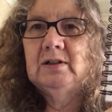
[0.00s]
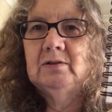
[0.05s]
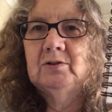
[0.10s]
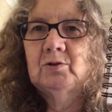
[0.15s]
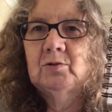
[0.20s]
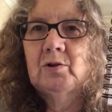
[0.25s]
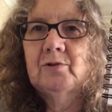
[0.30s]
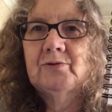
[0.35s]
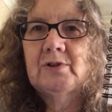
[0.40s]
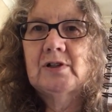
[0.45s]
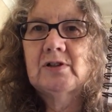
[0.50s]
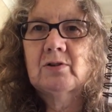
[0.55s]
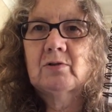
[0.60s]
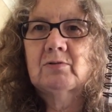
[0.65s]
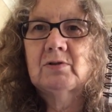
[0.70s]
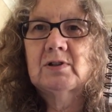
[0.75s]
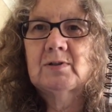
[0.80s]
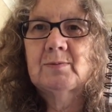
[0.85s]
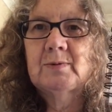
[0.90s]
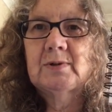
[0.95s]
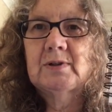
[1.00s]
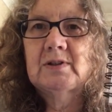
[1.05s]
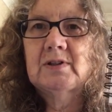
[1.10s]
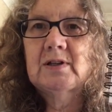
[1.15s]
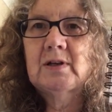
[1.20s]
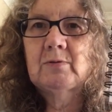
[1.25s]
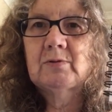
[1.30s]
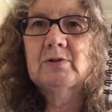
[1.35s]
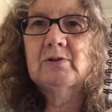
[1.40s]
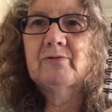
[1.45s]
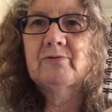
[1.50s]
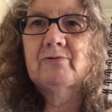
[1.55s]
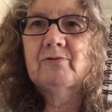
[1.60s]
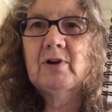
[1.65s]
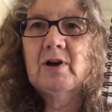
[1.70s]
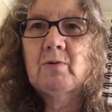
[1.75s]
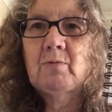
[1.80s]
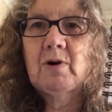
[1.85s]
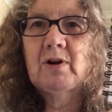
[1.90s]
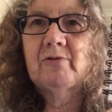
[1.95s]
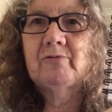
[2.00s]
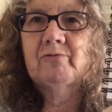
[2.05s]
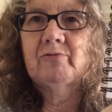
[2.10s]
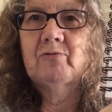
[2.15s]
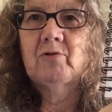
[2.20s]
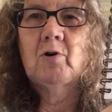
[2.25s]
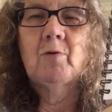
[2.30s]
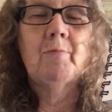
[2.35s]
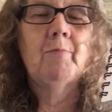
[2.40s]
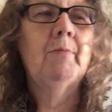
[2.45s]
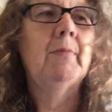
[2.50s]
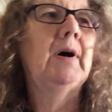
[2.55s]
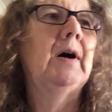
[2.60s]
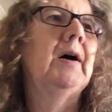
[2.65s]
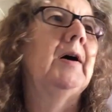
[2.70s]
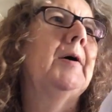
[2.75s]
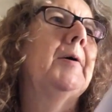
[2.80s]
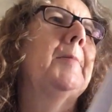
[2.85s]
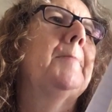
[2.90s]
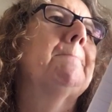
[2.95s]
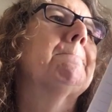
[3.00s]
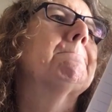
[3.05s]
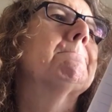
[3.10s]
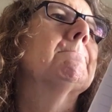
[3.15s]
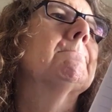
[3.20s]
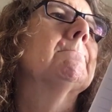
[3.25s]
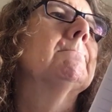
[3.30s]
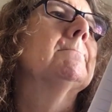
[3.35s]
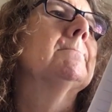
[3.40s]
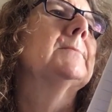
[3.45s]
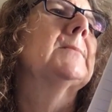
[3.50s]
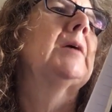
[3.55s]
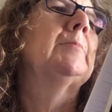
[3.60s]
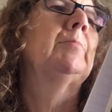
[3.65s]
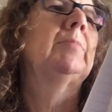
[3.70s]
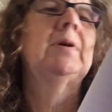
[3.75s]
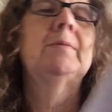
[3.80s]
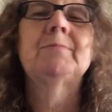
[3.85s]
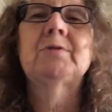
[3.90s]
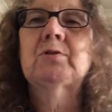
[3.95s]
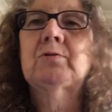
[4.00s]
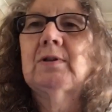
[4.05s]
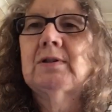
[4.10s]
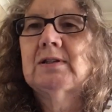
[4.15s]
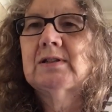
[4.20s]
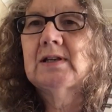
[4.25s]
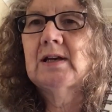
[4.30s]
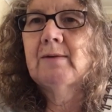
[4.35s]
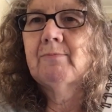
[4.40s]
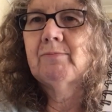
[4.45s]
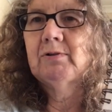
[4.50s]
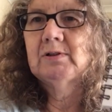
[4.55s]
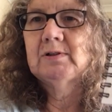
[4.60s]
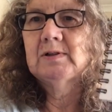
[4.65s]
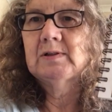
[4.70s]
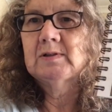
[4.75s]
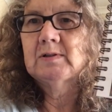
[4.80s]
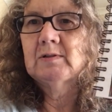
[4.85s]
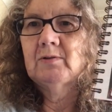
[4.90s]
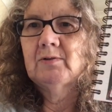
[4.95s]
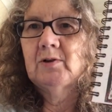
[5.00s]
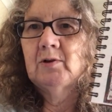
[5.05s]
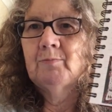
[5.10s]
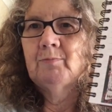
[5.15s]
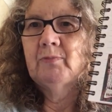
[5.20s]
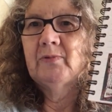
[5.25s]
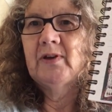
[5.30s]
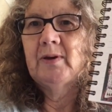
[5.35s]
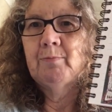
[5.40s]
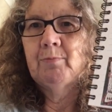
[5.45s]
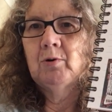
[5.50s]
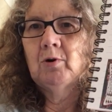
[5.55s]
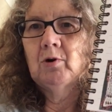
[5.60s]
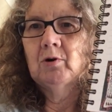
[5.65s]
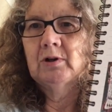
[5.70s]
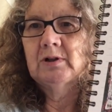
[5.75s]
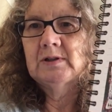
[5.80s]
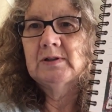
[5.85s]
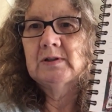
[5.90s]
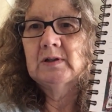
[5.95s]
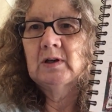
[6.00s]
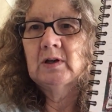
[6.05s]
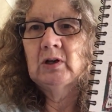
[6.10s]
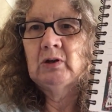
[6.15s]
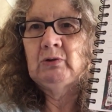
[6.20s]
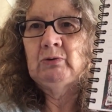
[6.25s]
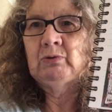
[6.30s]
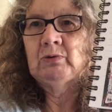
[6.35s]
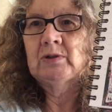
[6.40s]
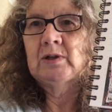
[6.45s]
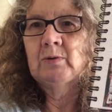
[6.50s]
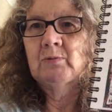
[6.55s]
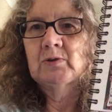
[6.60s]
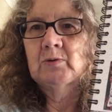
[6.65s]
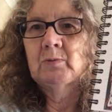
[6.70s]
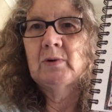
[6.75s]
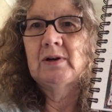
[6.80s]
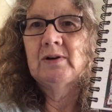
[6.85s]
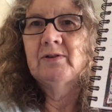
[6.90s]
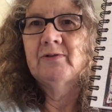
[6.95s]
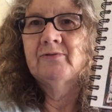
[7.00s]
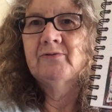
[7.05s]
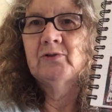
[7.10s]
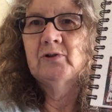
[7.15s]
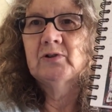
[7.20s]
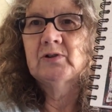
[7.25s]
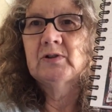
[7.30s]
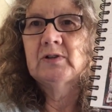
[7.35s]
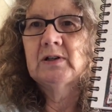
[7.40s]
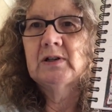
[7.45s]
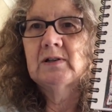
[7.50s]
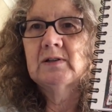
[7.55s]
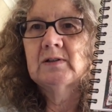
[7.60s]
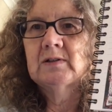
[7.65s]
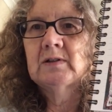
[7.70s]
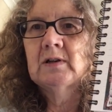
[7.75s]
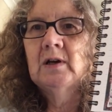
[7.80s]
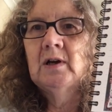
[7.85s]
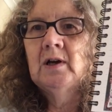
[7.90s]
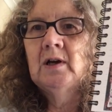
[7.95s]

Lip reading: 12 Days of Christmas. That was a free one from Plum Street Samplers on their blog years ago. That was one of the first things